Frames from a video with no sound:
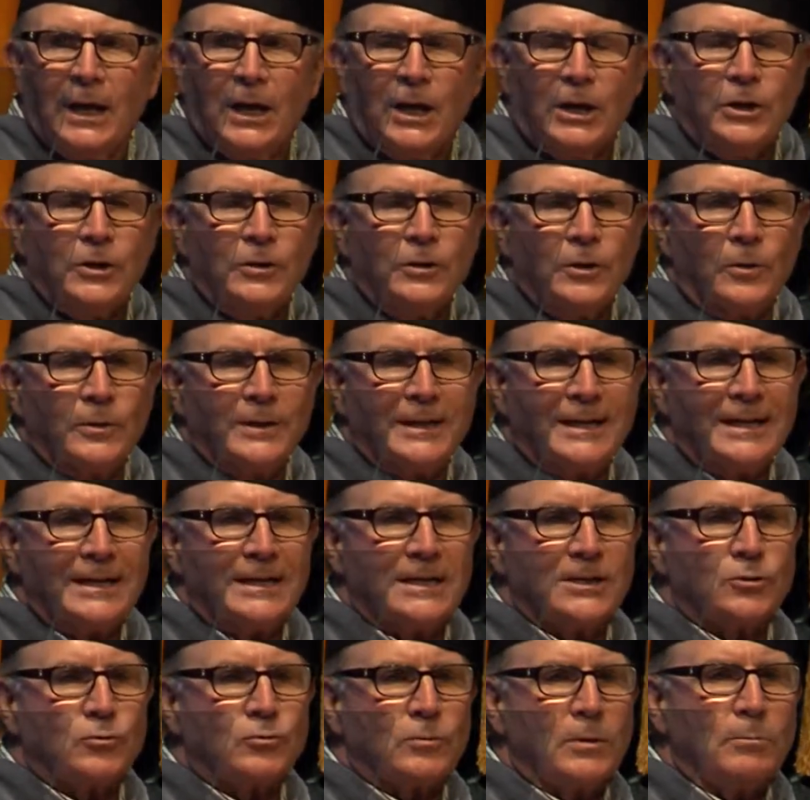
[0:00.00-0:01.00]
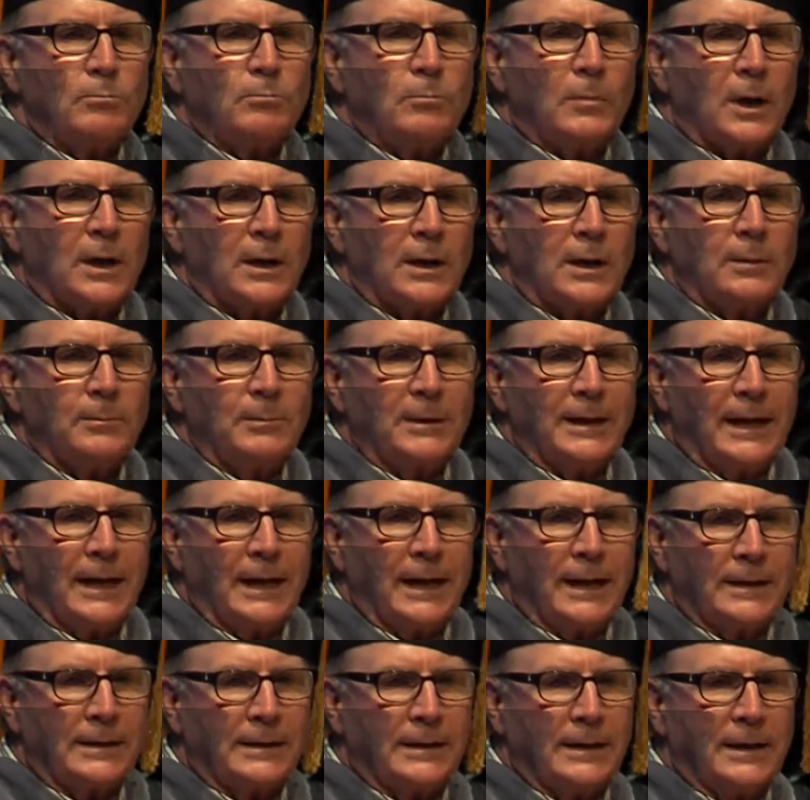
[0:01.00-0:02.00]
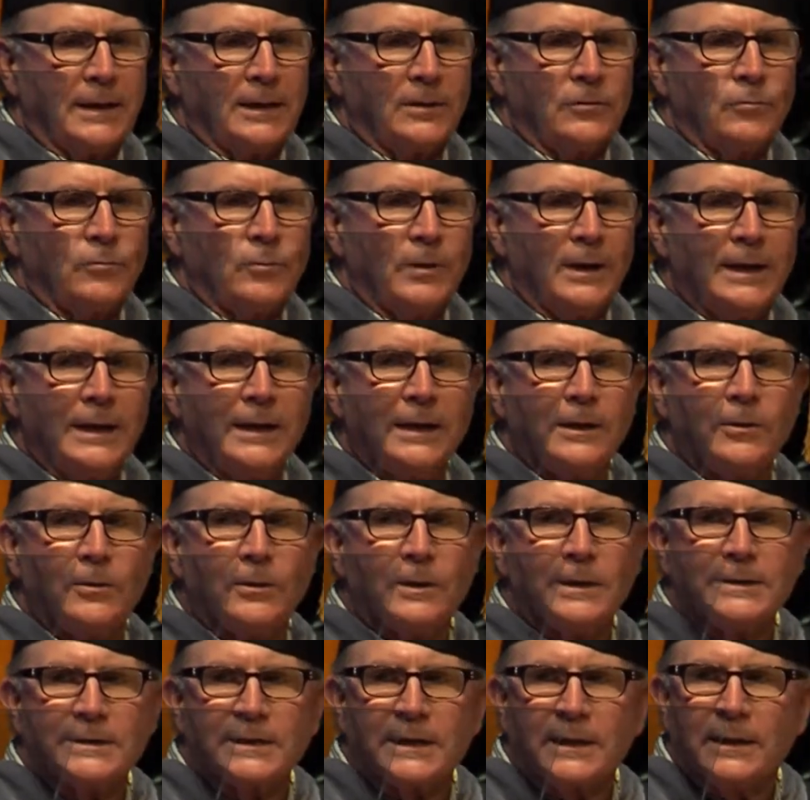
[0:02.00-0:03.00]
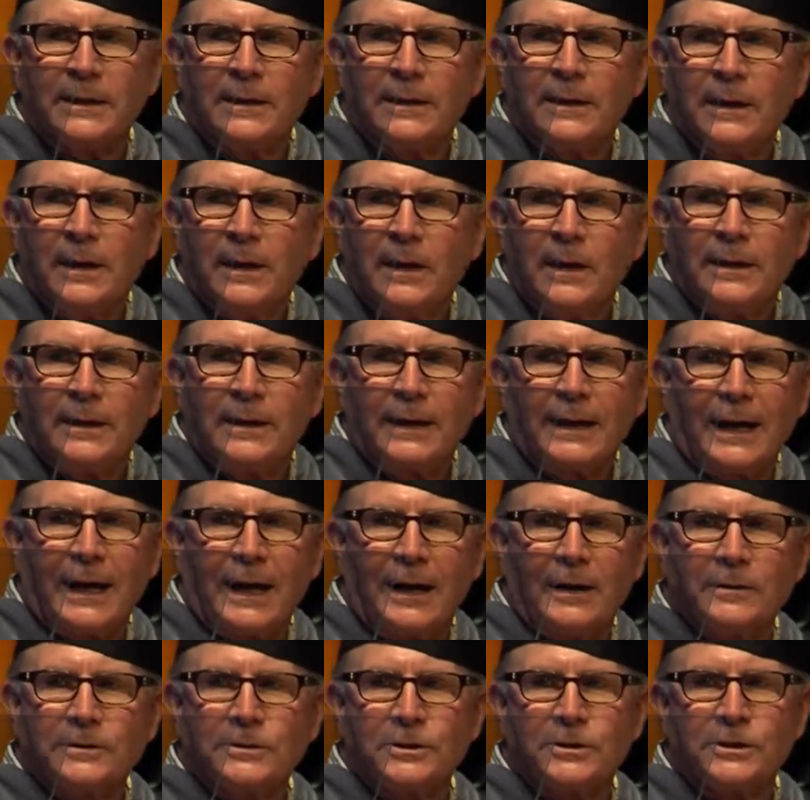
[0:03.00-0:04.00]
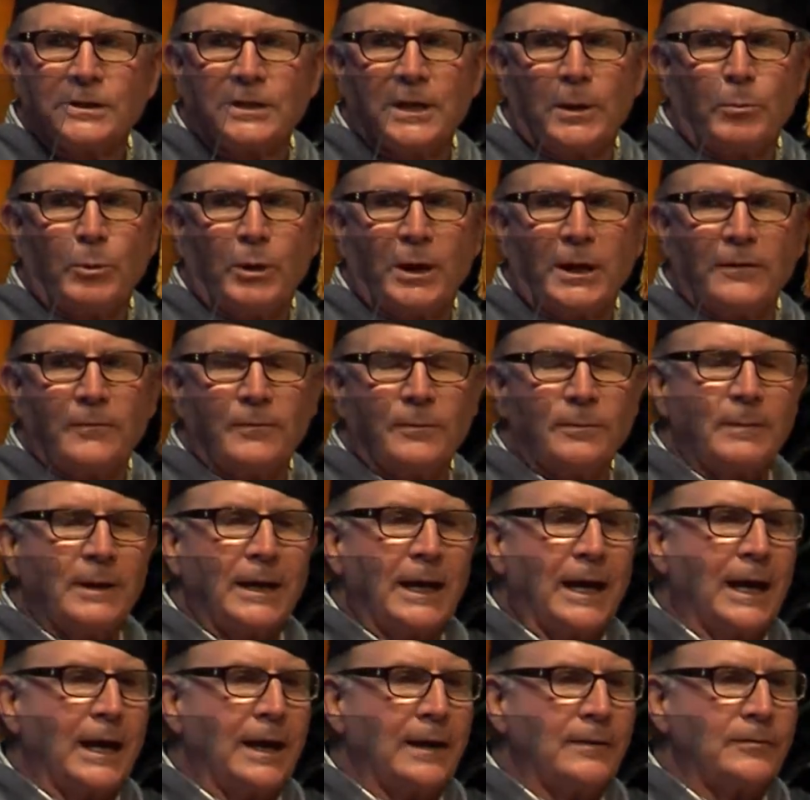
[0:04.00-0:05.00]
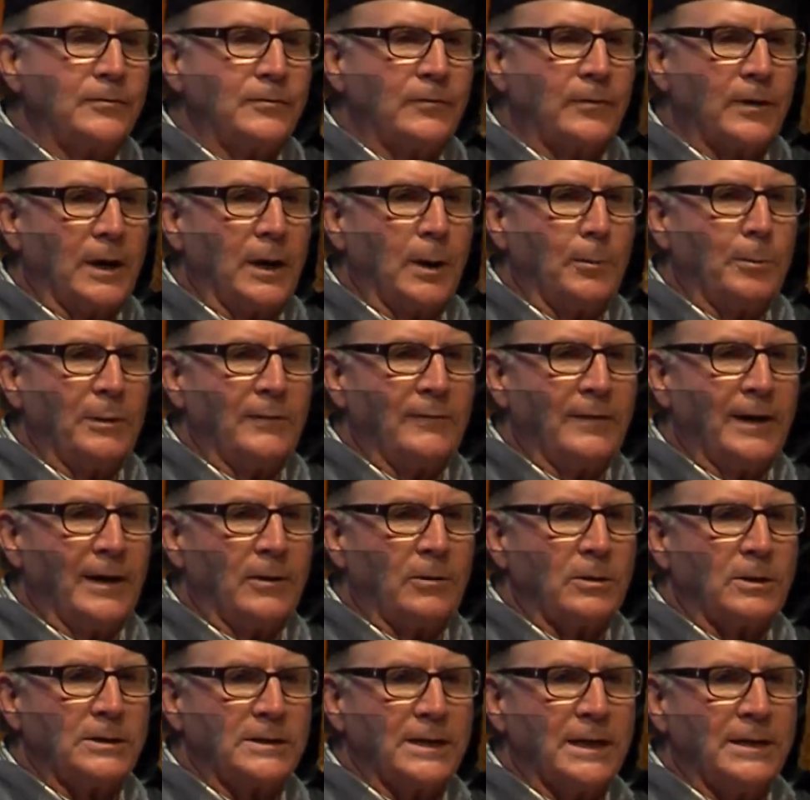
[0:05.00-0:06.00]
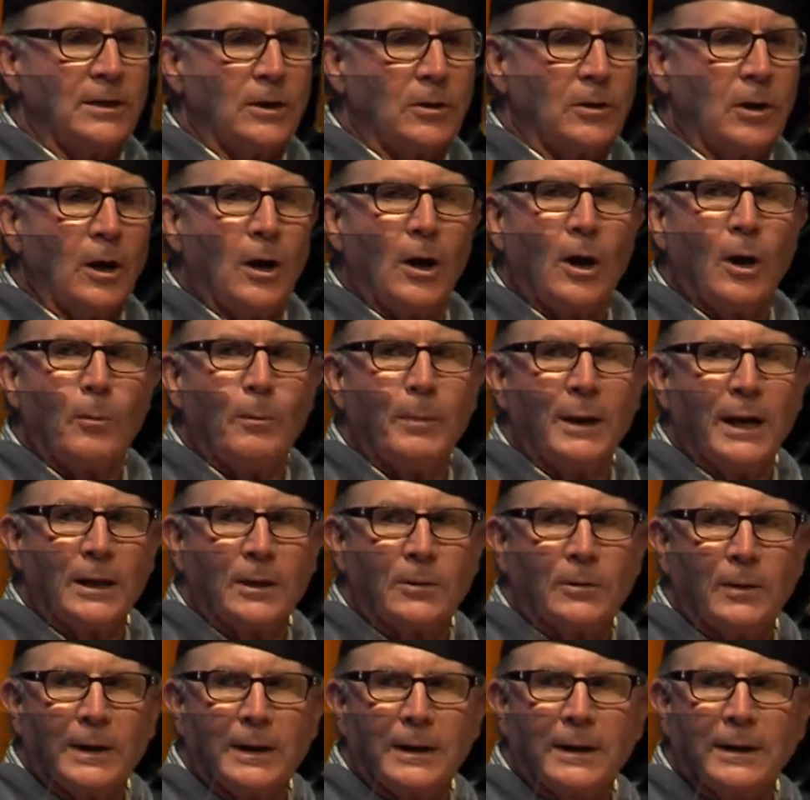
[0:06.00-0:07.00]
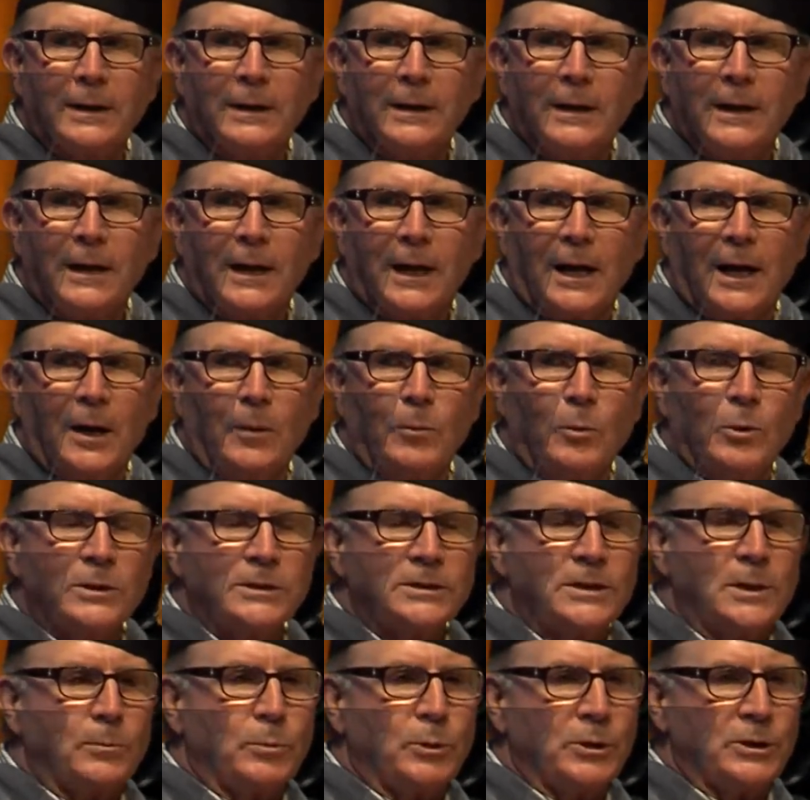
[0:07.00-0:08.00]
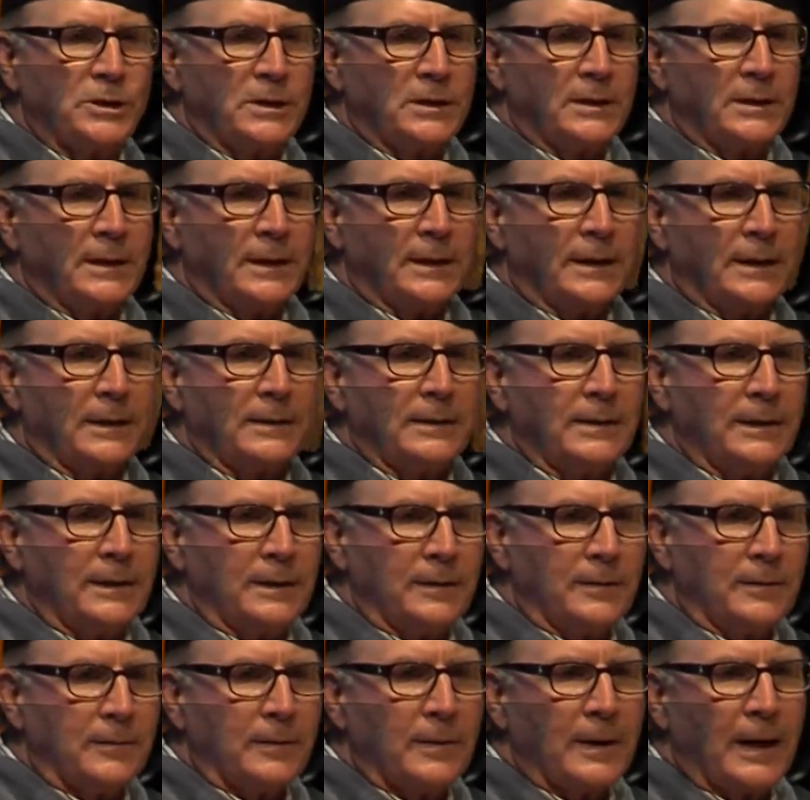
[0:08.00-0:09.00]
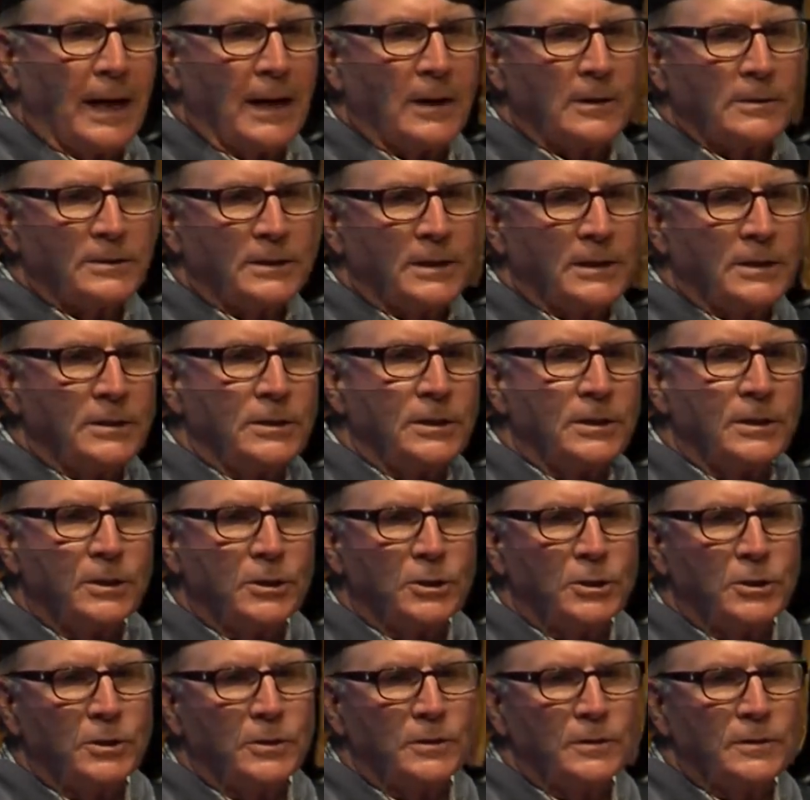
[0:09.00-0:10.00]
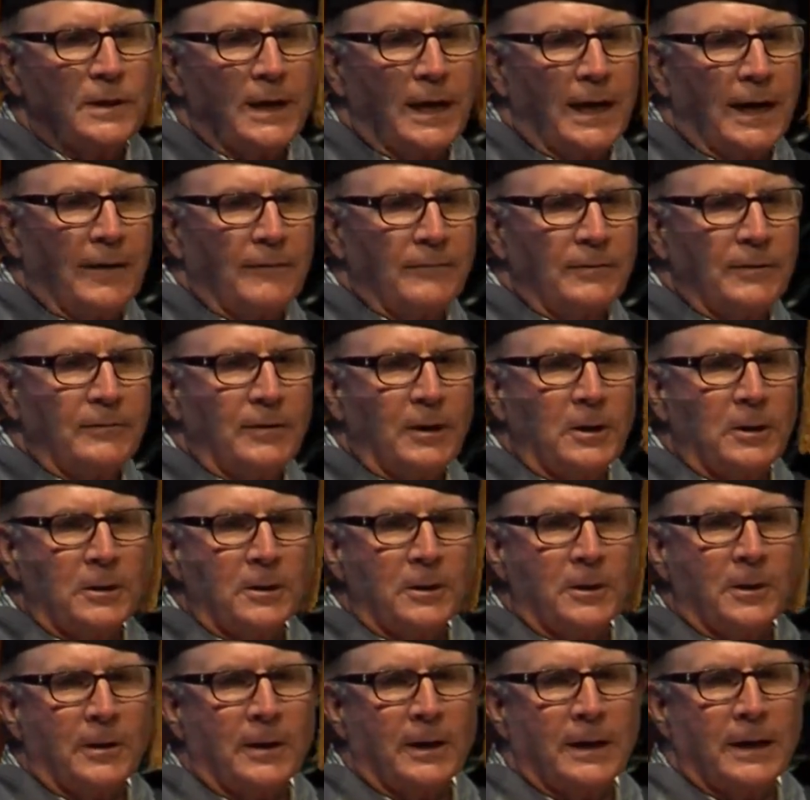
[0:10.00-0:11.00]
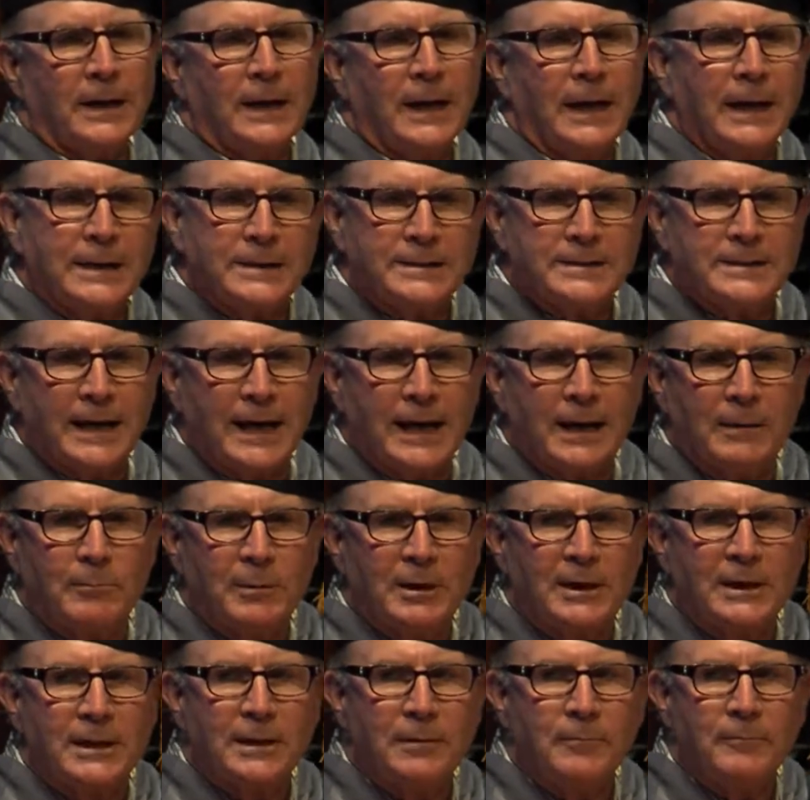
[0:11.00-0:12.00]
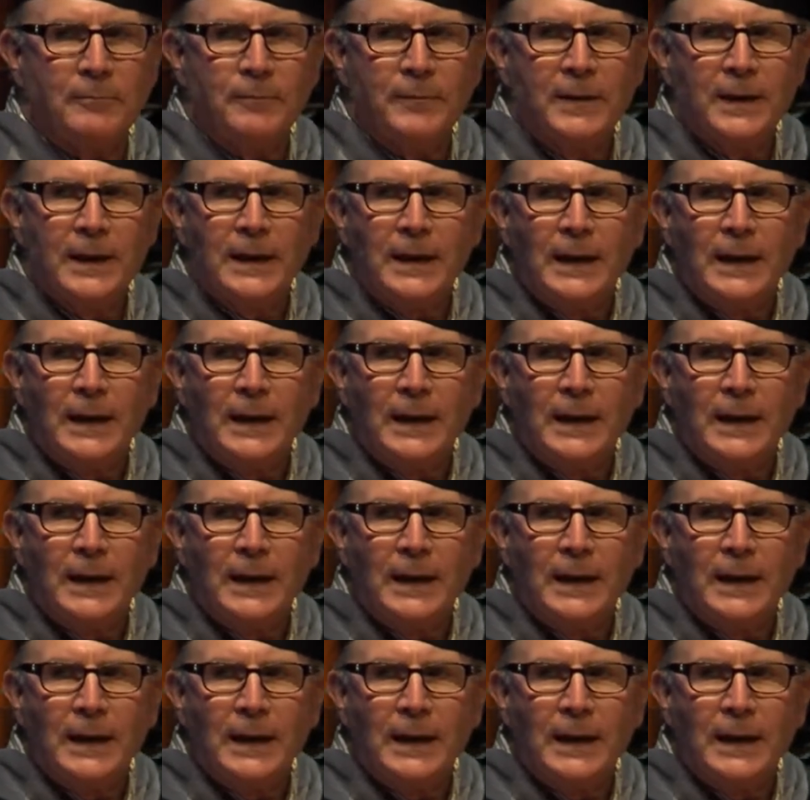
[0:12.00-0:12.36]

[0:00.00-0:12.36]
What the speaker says: you know that it is remarkably hectic and really noisy. The cows are separated from the calves for a couple of hours, and they're all bellowing. Cowboys are pushing the cows into the chute to have the veterinarian examine them.